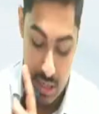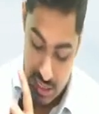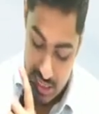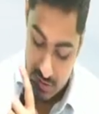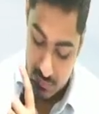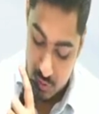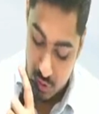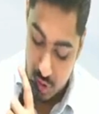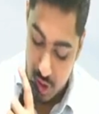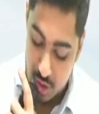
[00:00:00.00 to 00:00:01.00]
If you do
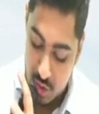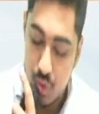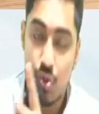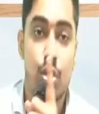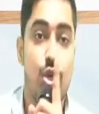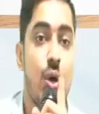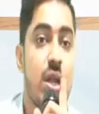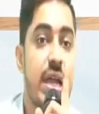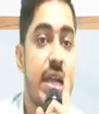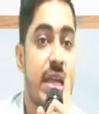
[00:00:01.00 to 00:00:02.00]
not do, you are
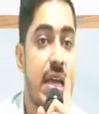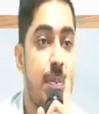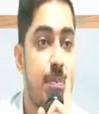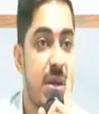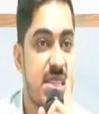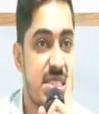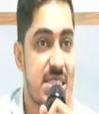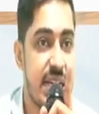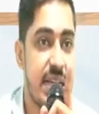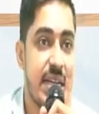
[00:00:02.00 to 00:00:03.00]
getting a
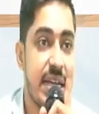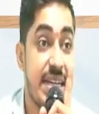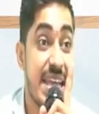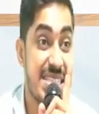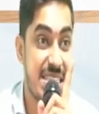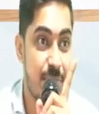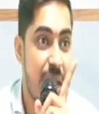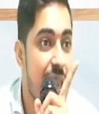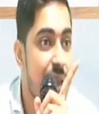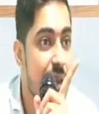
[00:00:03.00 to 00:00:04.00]
percent
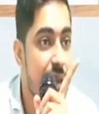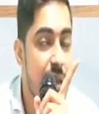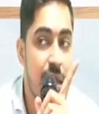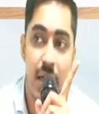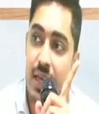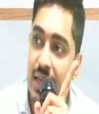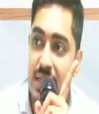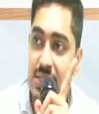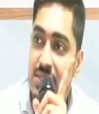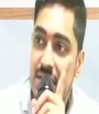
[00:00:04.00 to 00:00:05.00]
decimal. Is
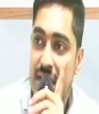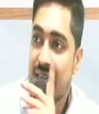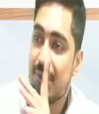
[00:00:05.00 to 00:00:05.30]
this clear?